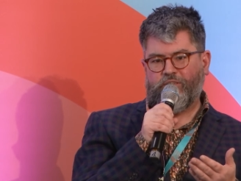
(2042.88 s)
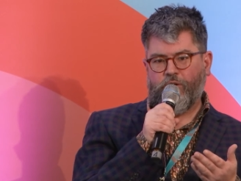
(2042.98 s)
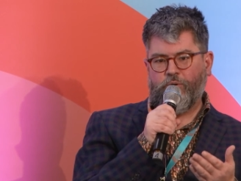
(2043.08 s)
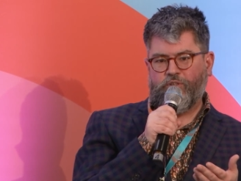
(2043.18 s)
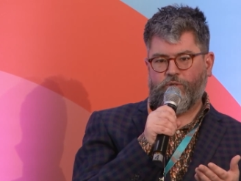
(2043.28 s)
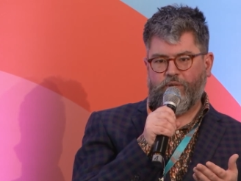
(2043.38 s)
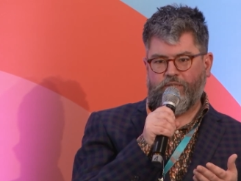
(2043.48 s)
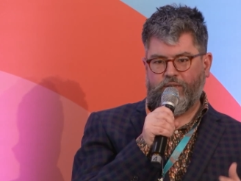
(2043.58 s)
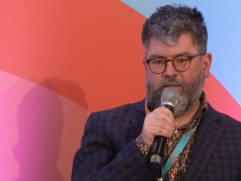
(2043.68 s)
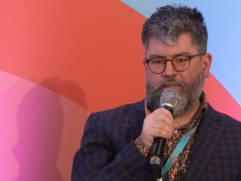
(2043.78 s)
so so
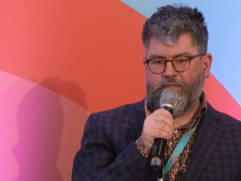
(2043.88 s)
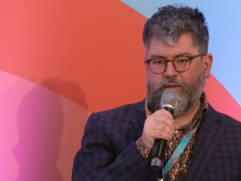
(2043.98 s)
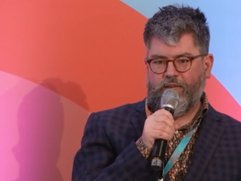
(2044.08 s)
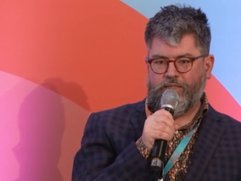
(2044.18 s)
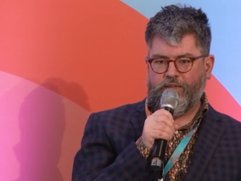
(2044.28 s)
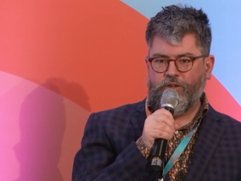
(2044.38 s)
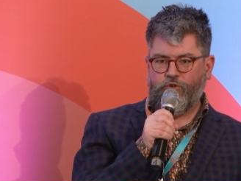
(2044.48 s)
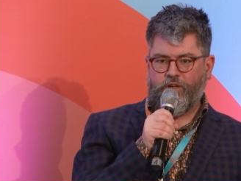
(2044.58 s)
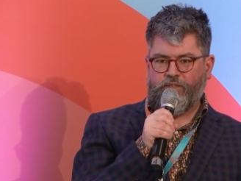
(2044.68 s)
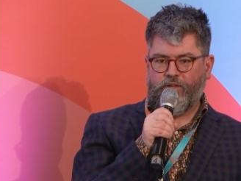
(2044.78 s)
it's a, it's a, it's an
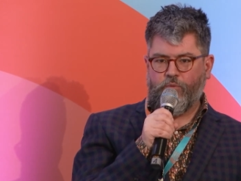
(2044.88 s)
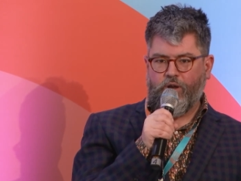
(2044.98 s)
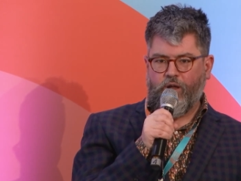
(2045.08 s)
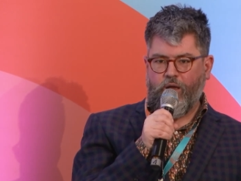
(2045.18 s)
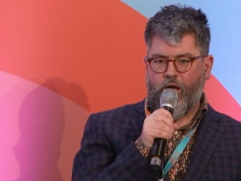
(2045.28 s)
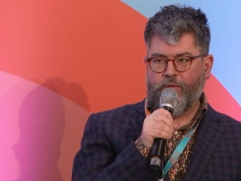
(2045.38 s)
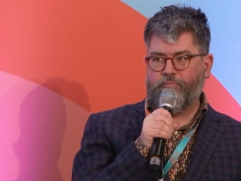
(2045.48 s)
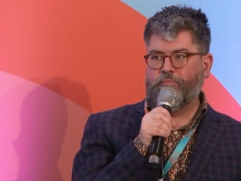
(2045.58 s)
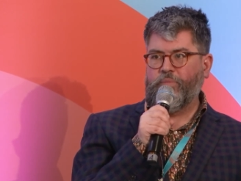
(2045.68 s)
interesting one. I, I